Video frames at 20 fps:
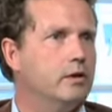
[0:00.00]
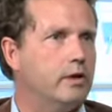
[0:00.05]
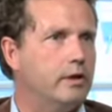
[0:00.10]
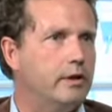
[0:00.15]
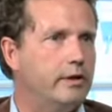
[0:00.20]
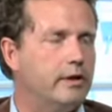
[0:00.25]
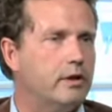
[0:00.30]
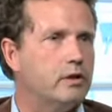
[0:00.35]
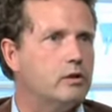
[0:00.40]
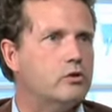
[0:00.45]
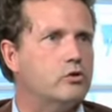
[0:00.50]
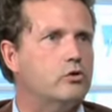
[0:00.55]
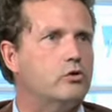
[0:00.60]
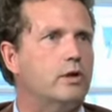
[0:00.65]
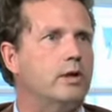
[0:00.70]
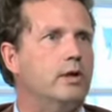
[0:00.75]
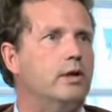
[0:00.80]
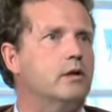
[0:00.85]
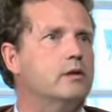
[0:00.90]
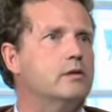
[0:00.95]
clinical
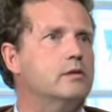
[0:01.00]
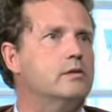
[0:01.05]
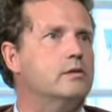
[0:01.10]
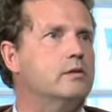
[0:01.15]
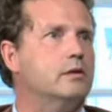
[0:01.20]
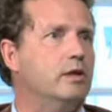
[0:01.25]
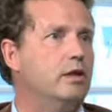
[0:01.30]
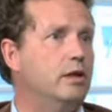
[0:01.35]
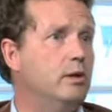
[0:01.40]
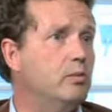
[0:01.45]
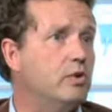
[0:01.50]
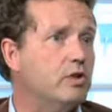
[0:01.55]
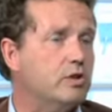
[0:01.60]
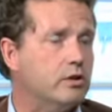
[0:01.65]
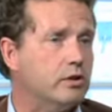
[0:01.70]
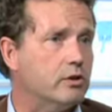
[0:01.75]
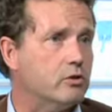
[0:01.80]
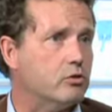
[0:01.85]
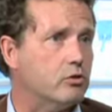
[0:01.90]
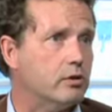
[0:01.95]
trials,
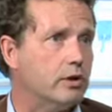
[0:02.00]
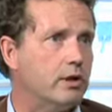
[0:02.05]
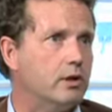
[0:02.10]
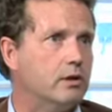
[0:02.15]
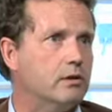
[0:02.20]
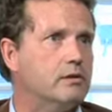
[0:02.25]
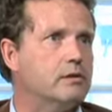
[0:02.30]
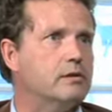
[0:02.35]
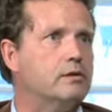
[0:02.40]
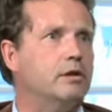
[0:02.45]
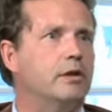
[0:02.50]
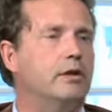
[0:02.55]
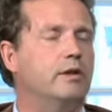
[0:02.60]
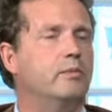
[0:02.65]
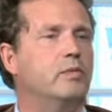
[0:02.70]
and